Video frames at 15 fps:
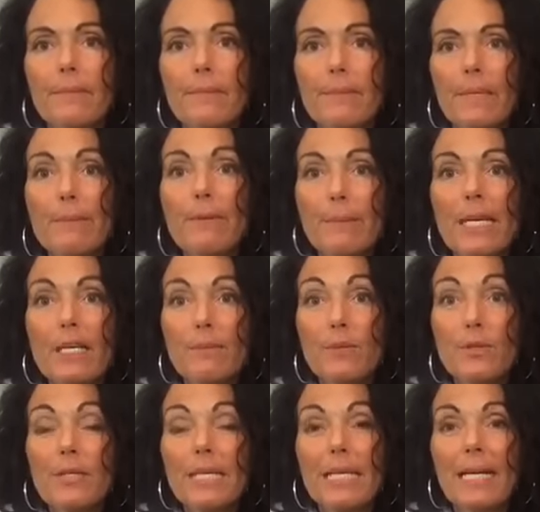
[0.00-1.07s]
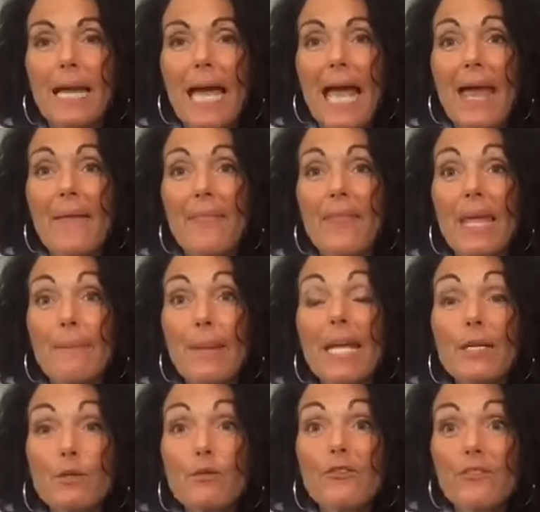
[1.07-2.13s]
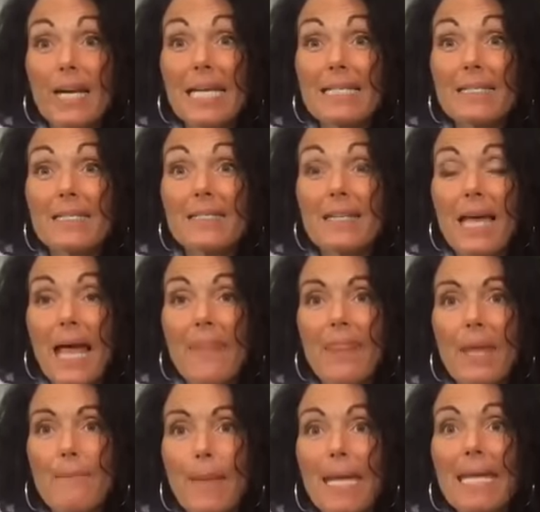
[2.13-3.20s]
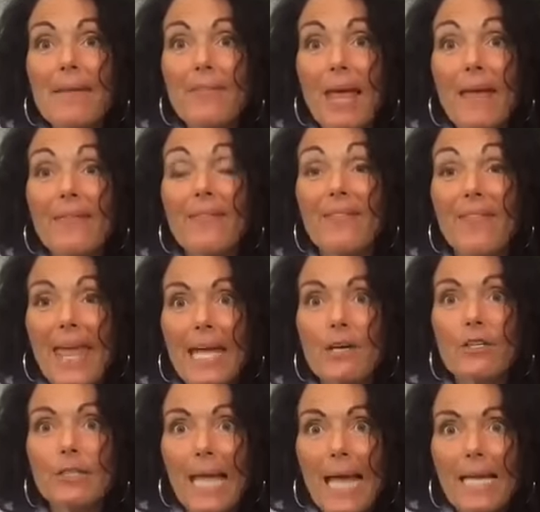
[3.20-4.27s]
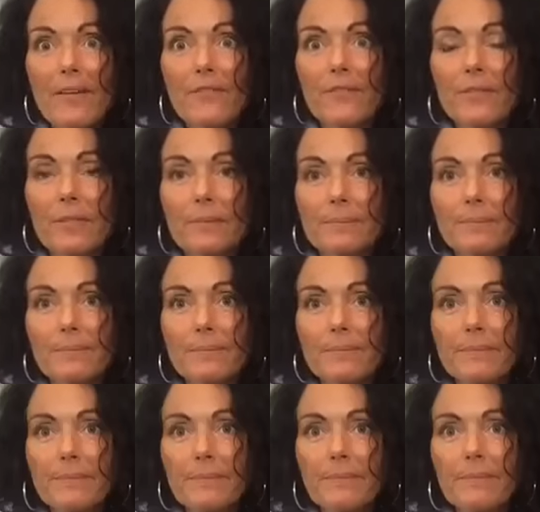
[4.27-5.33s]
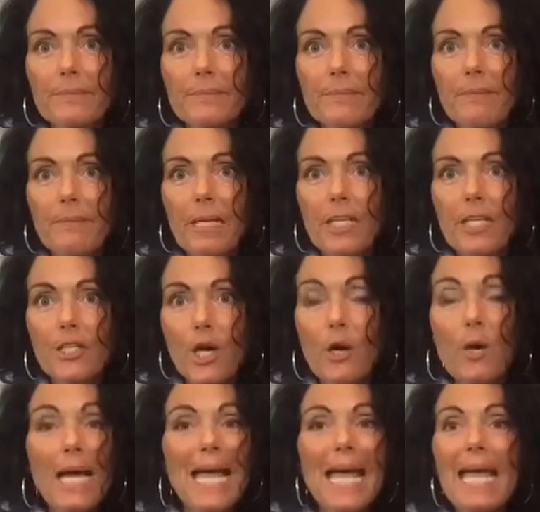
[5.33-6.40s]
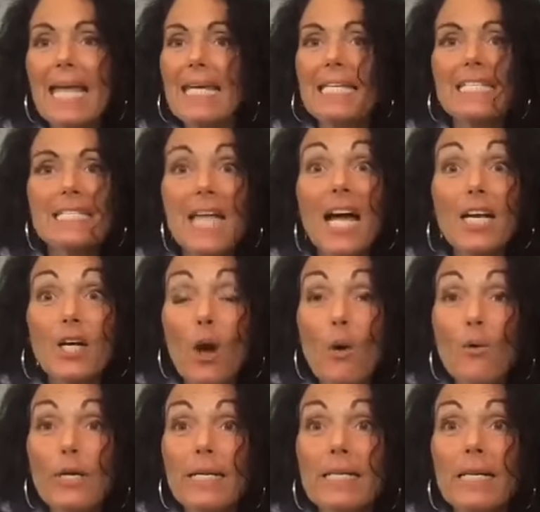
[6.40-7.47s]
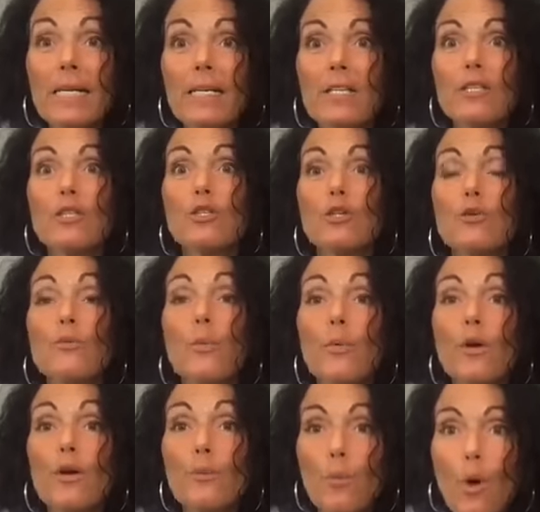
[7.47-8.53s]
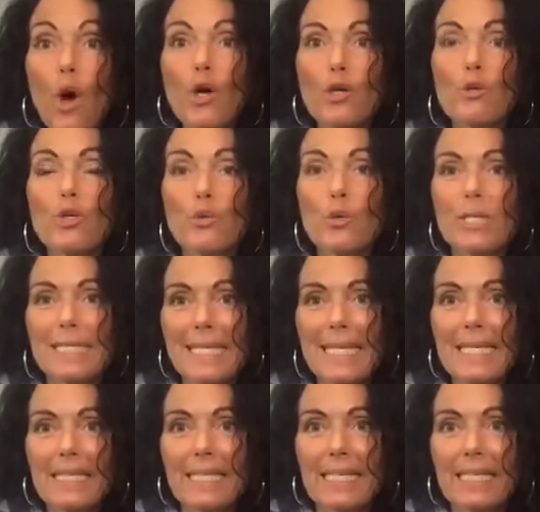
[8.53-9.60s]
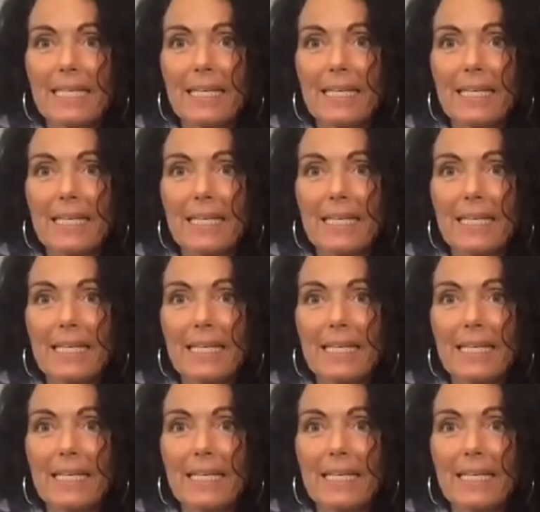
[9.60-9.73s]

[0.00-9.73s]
People make community and they make new friends and they make that their life. You know, it is not going to walk you towards healing,